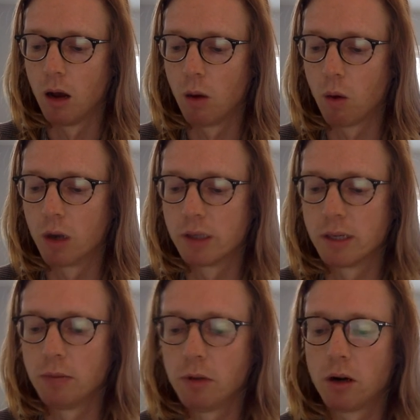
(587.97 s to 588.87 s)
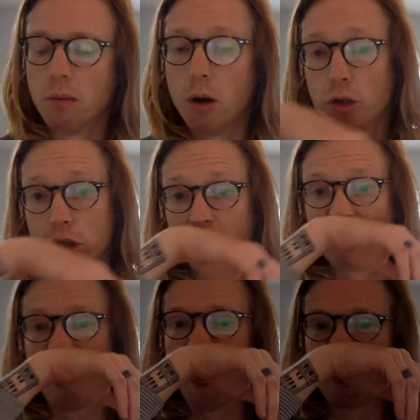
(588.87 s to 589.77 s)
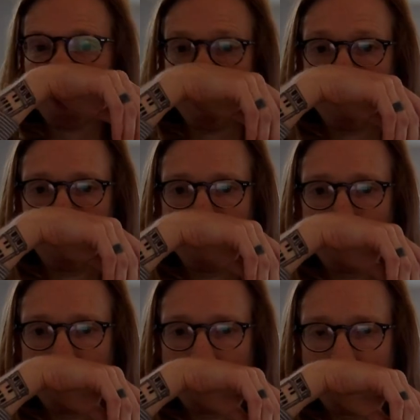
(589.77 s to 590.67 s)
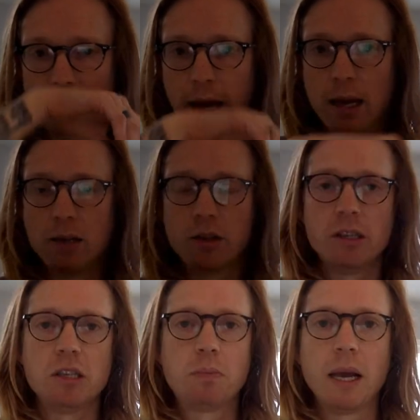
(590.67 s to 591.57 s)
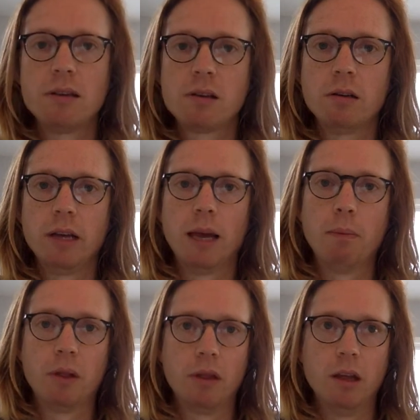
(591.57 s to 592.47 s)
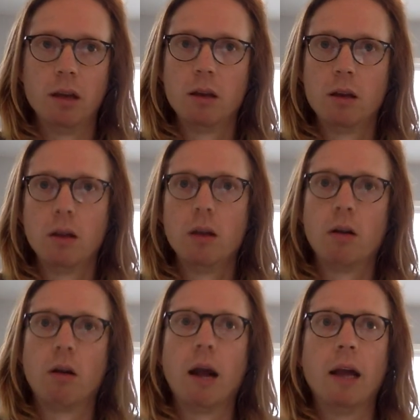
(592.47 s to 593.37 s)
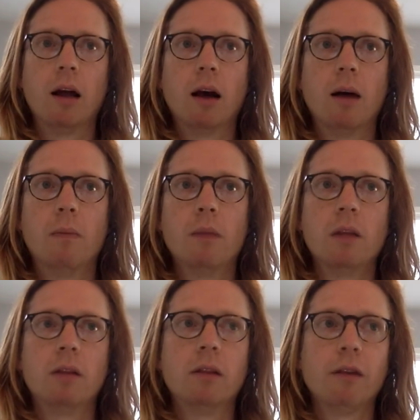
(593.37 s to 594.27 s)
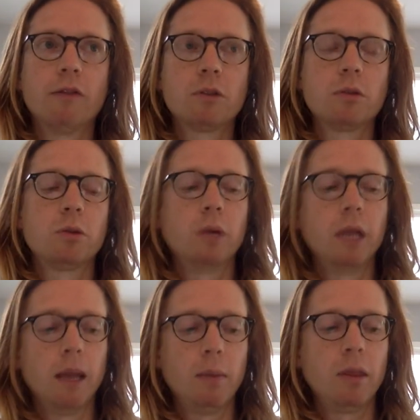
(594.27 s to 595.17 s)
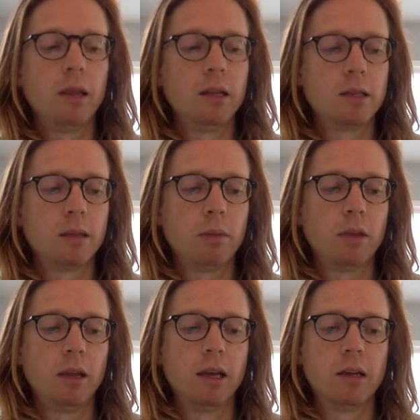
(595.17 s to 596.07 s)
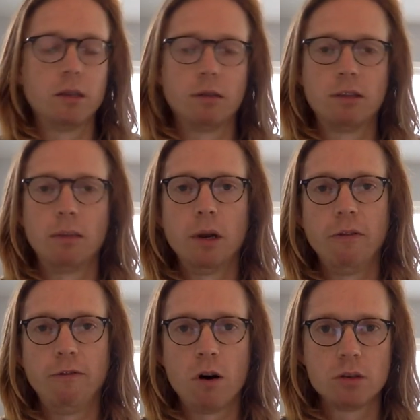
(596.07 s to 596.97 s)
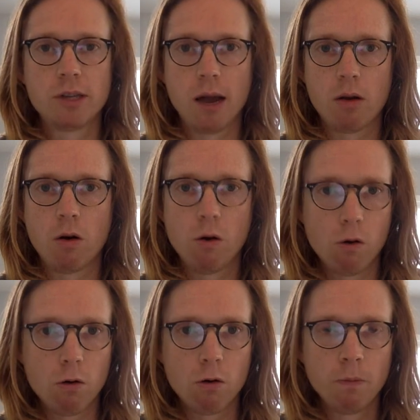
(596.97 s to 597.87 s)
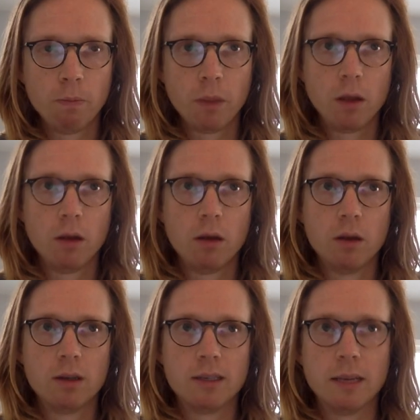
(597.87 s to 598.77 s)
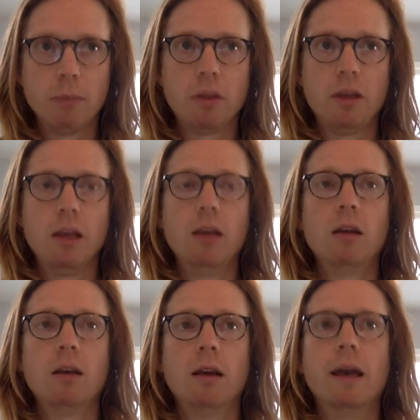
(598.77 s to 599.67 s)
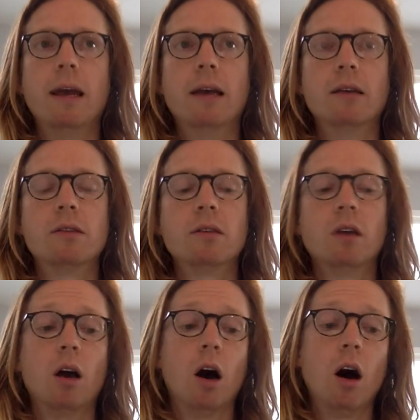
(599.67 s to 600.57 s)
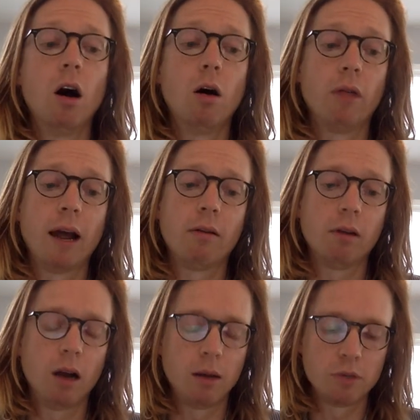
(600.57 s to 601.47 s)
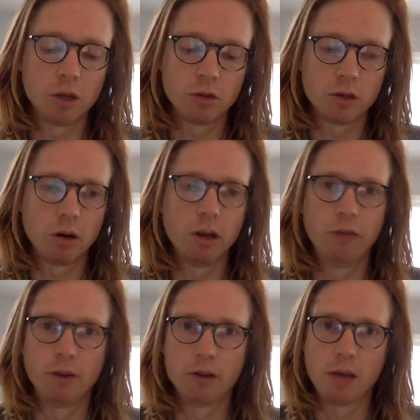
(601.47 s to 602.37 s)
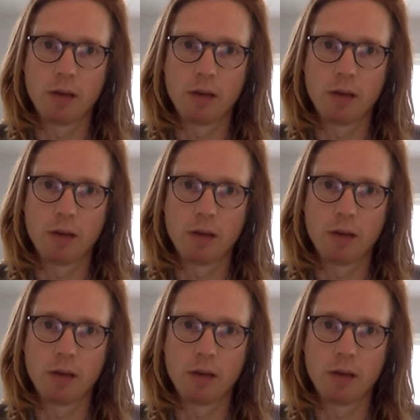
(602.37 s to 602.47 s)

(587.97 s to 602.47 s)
or a similar emotional reaction. Okay, so this is basically empathy, right? The difference between empathy and sympathy is if somebody falls down a hole, sympathy is, oh, that I'm so sorry you fell down